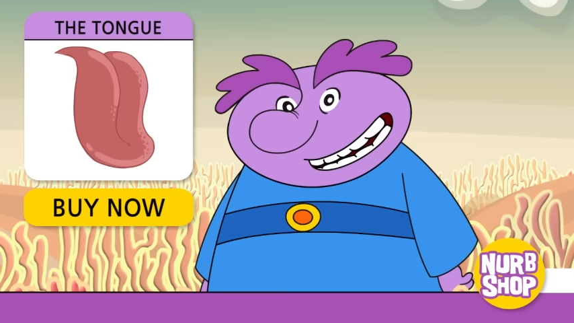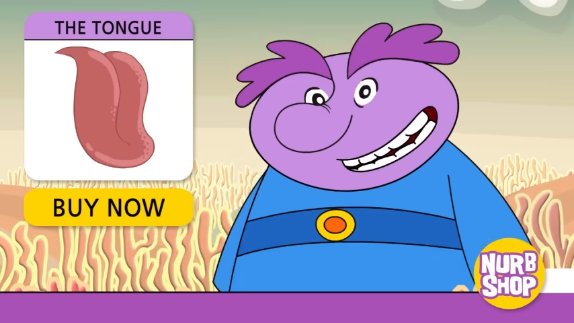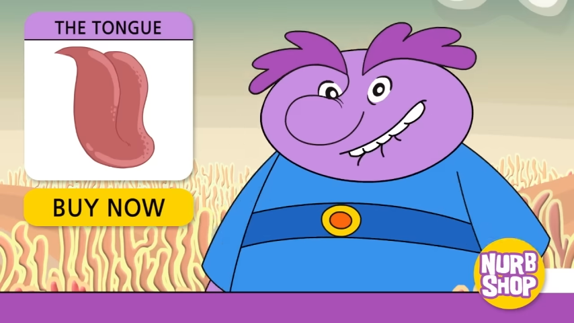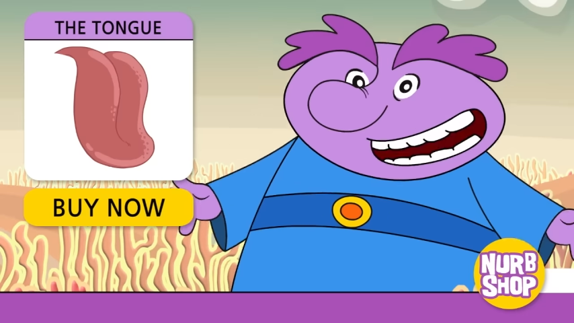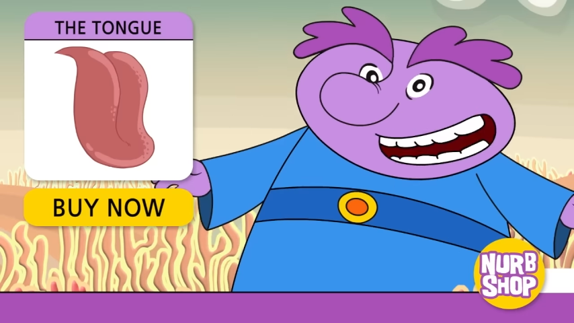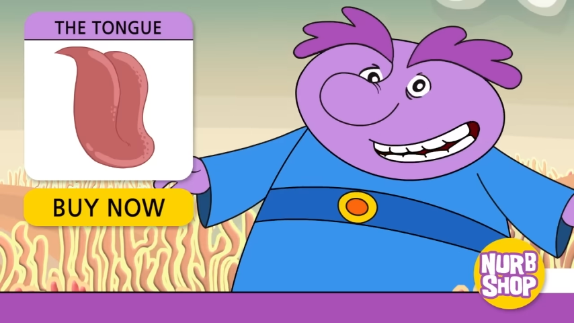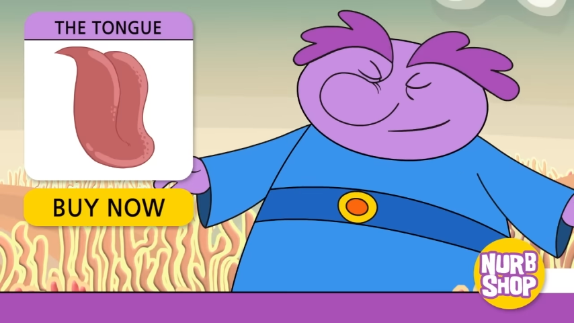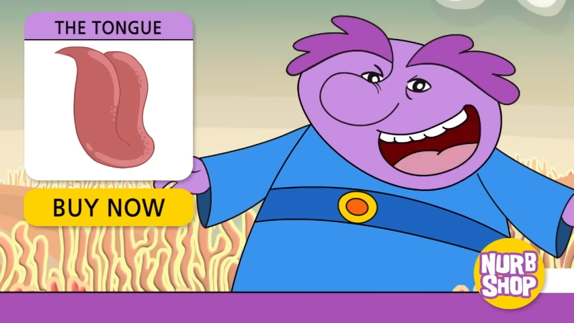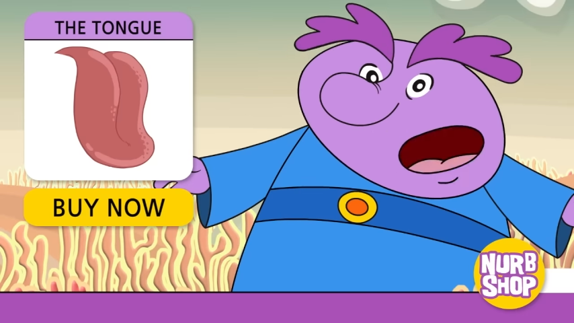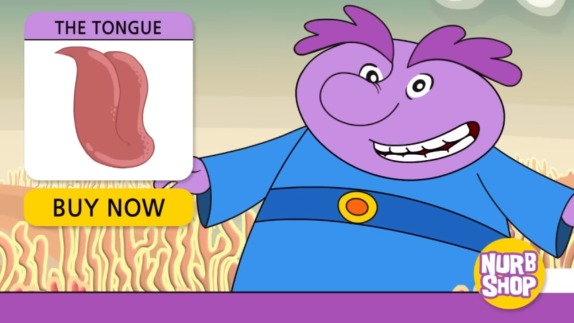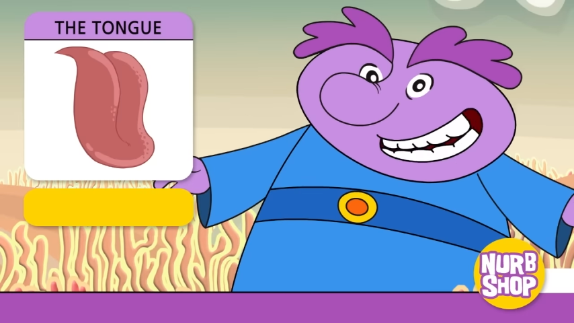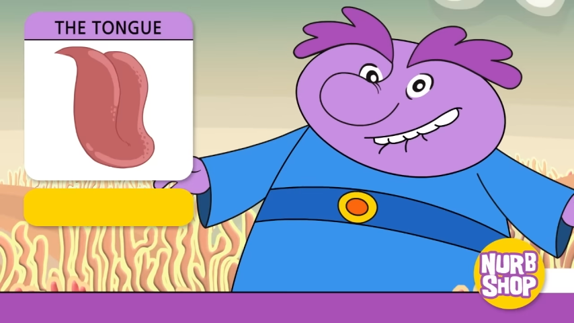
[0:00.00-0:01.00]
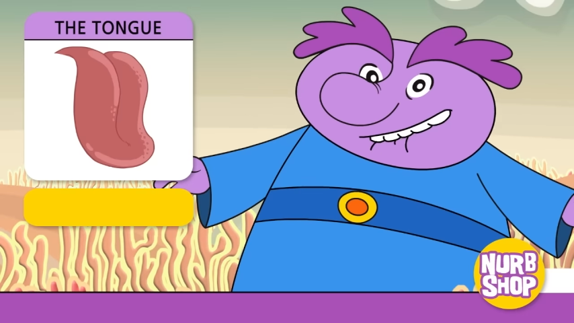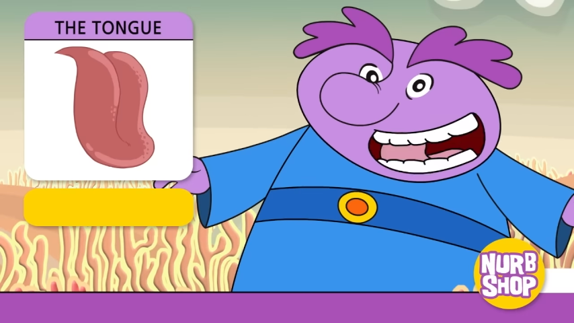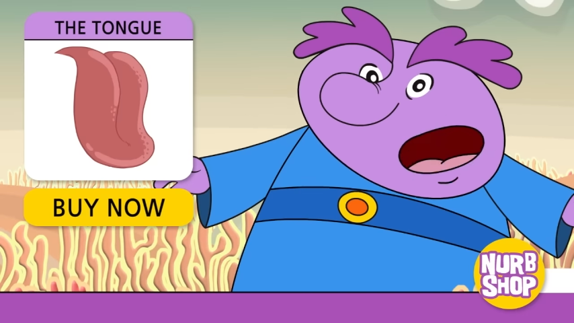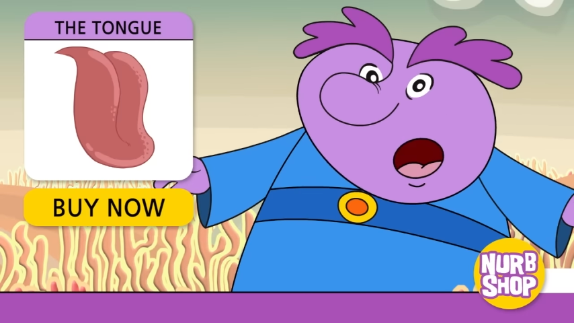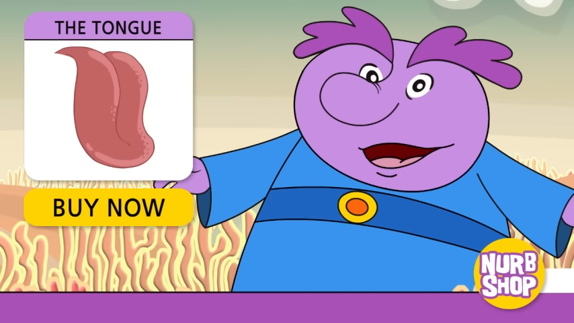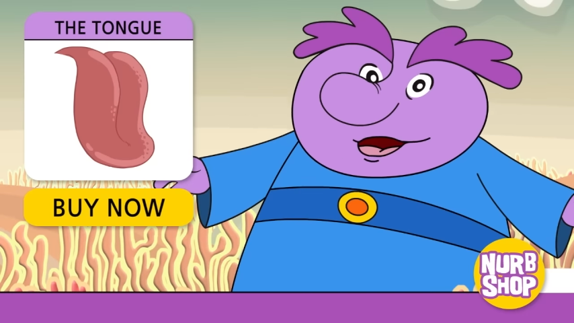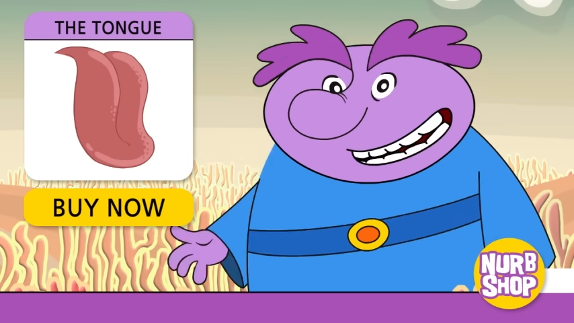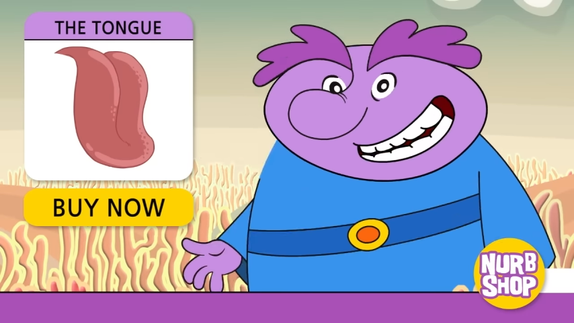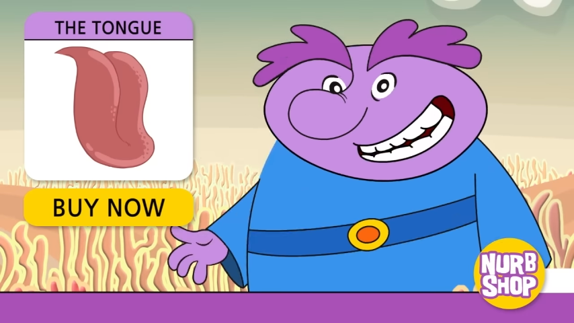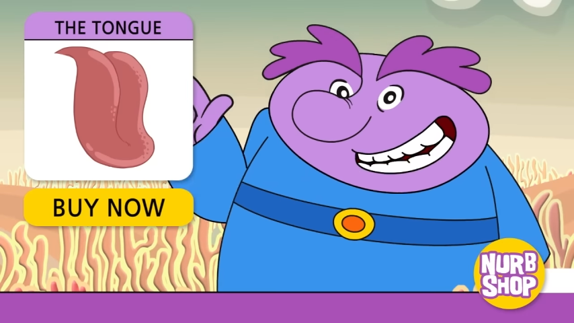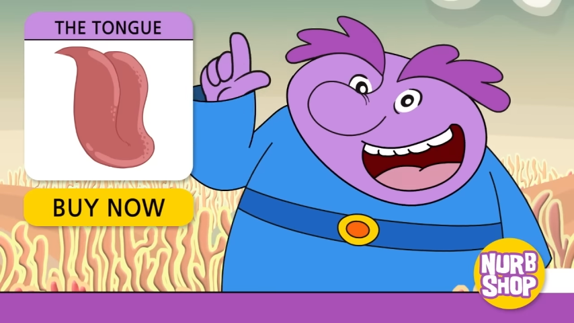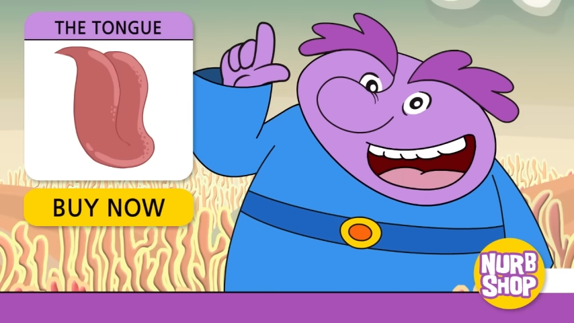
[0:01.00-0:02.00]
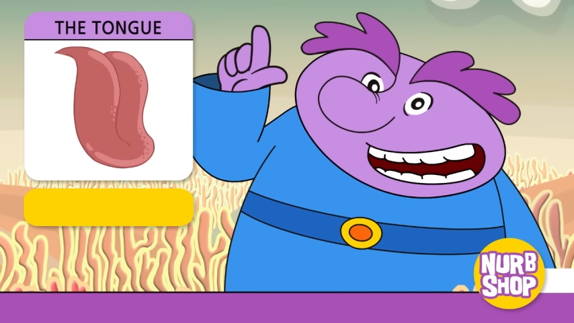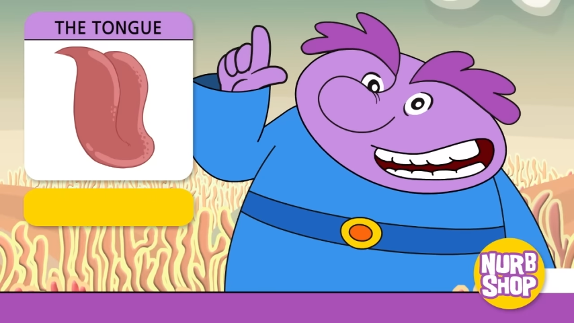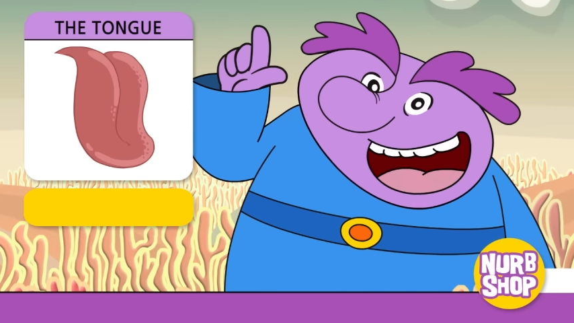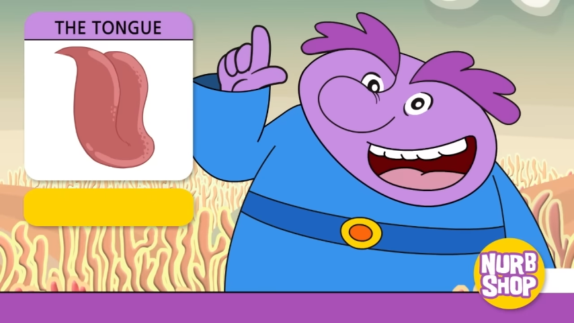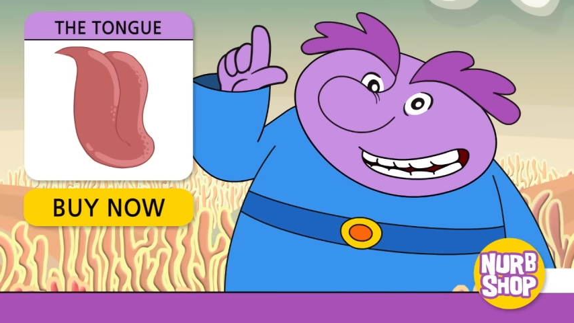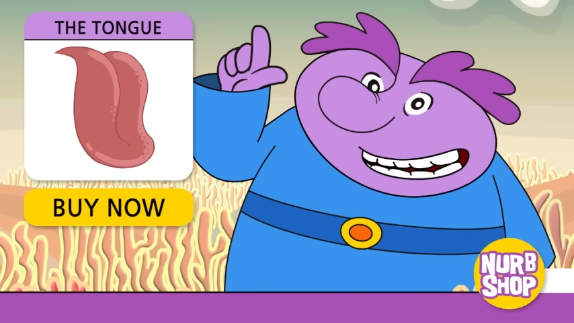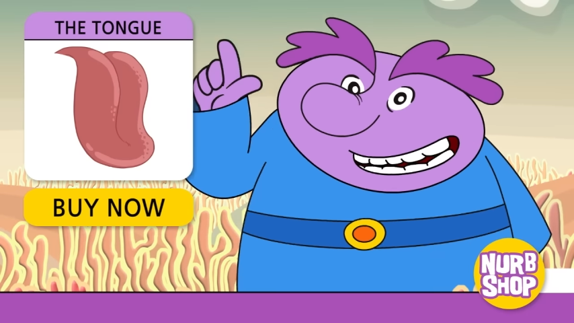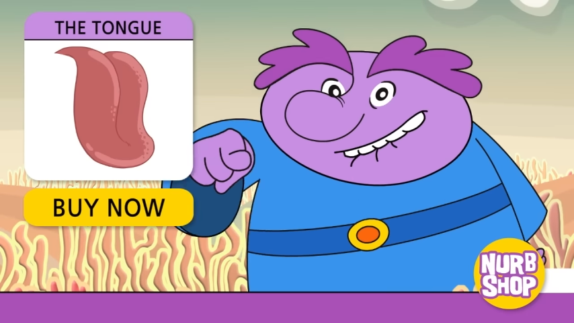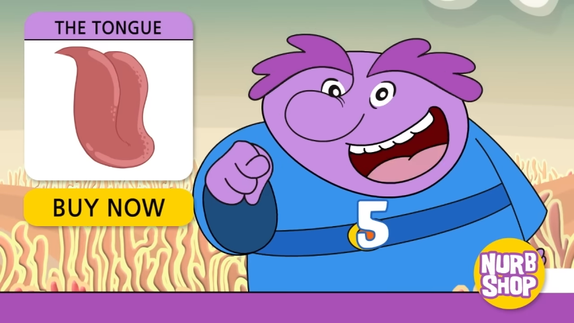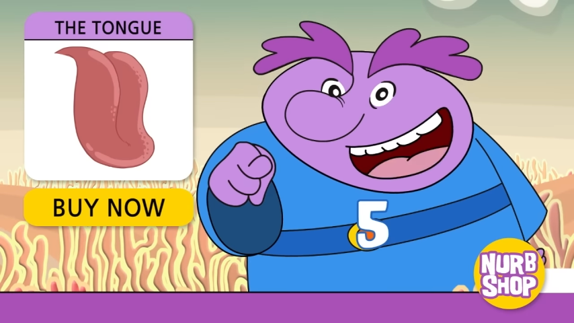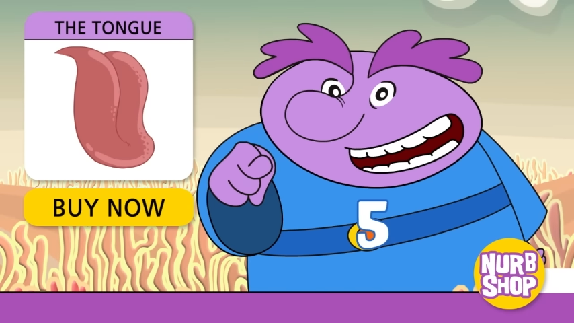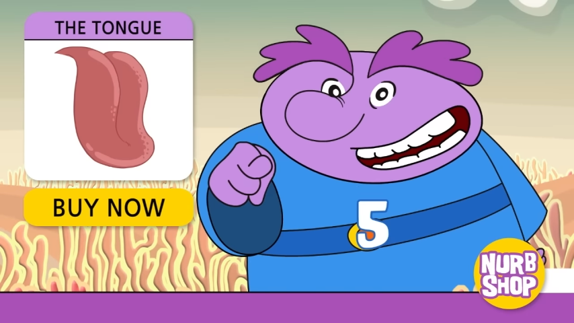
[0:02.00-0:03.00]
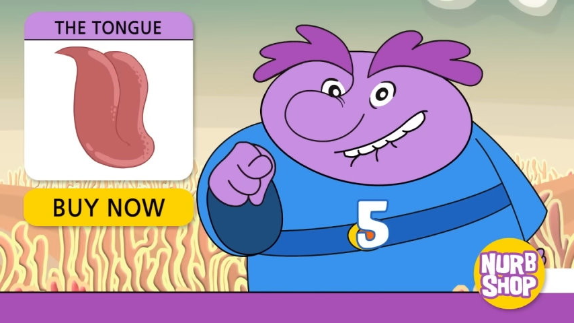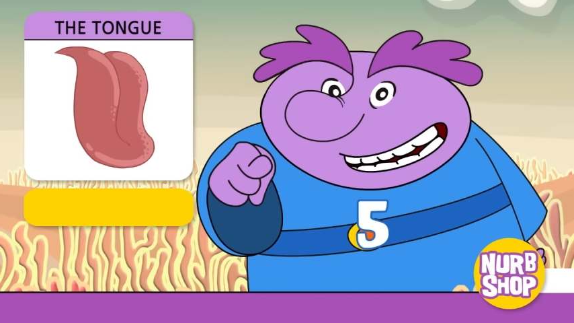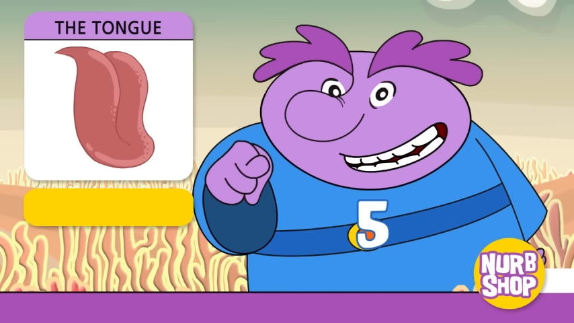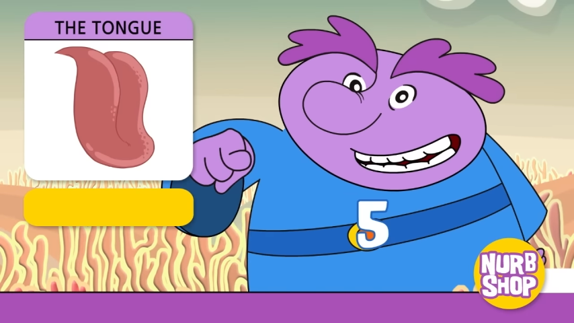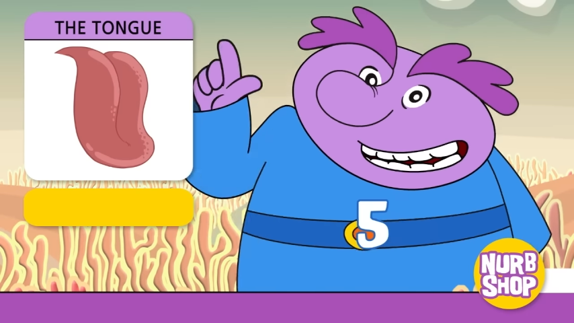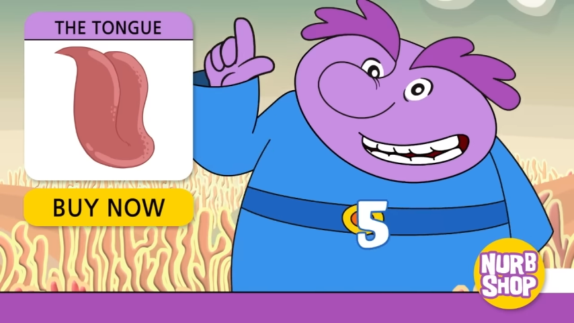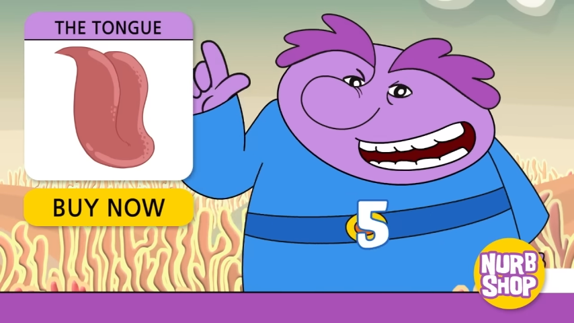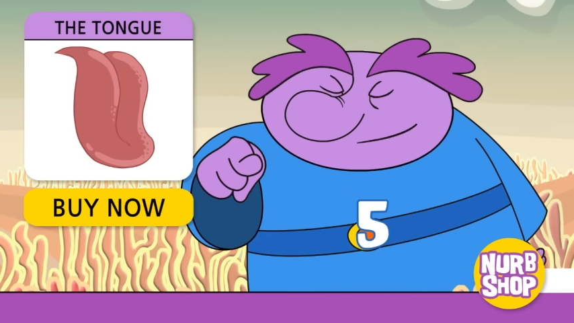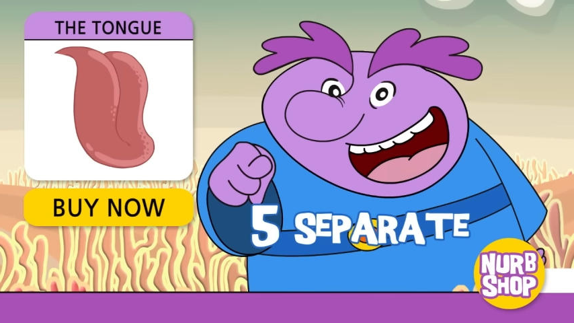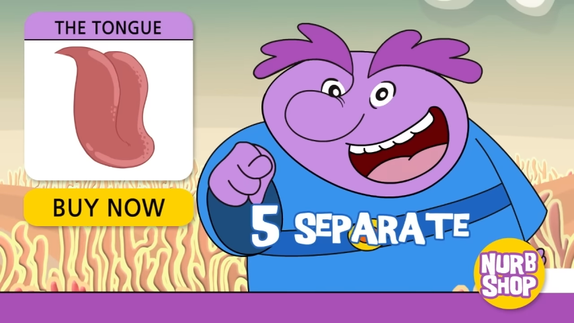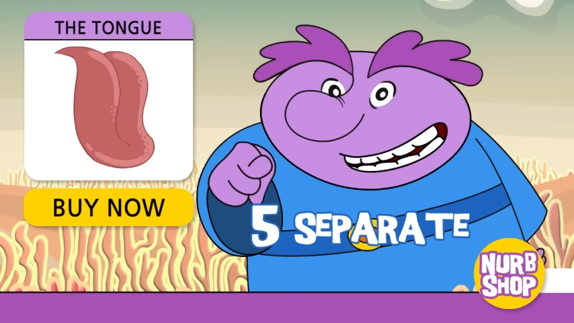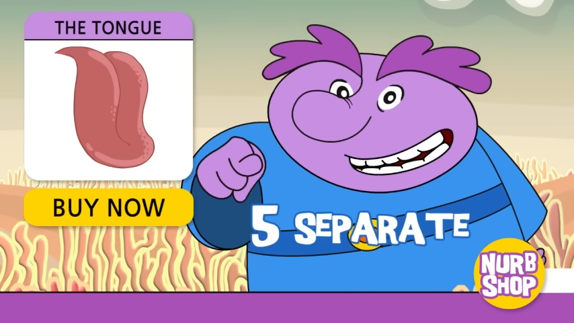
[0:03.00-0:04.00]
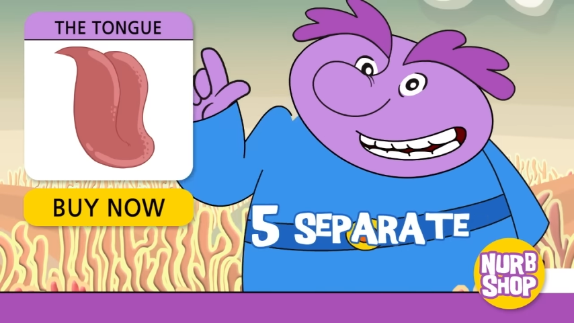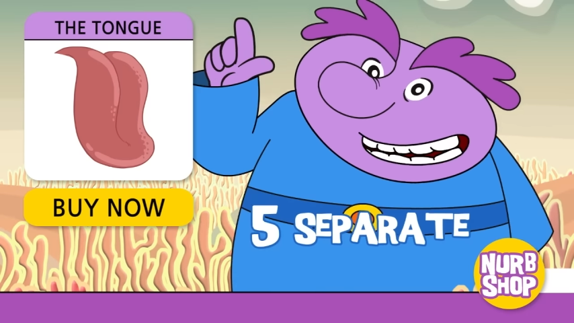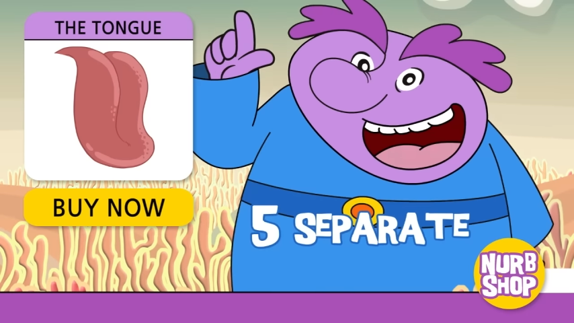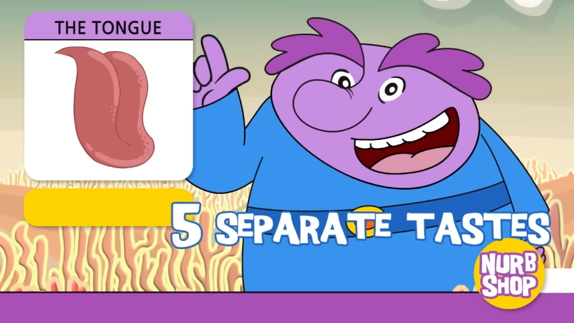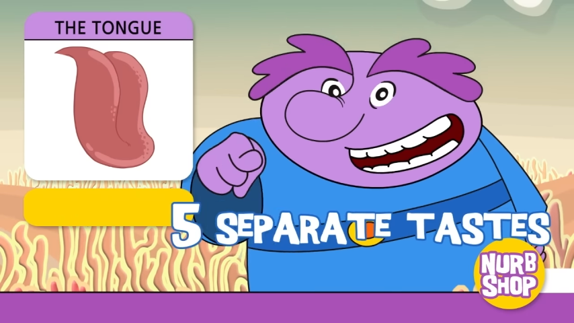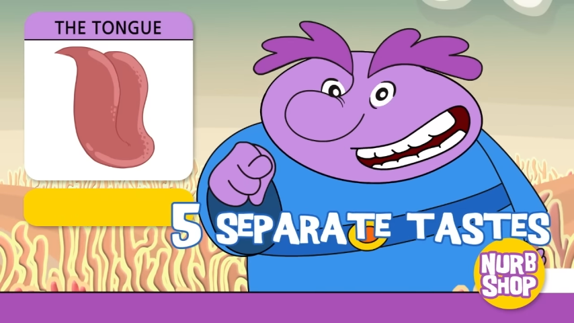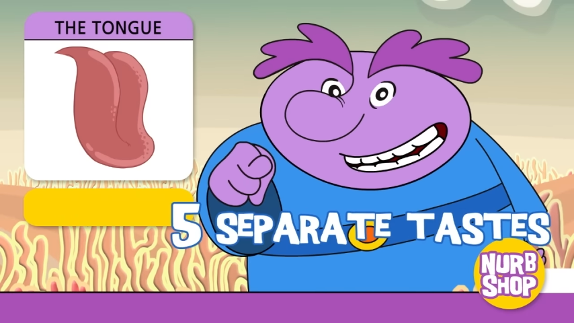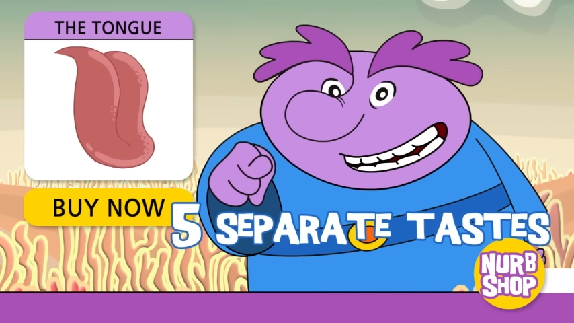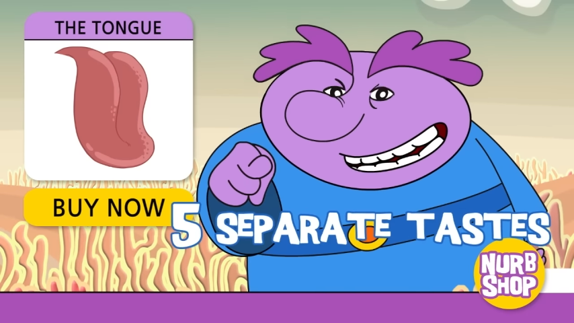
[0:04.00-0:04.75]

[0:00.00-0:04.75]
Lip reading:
(no speaker visible)